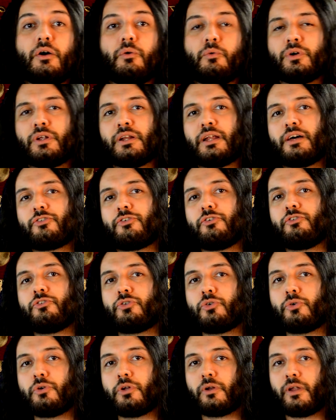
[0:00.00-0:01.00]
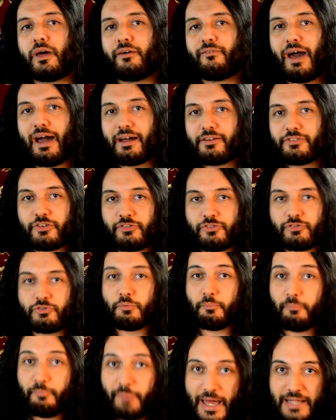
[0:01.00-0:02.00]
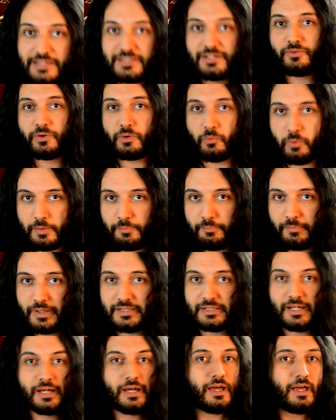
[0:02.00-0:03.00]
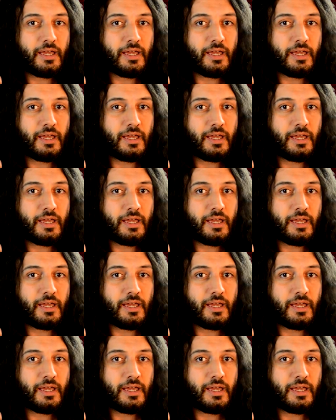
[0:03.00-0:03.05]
Wouldn't a Centurion have access to better equipment?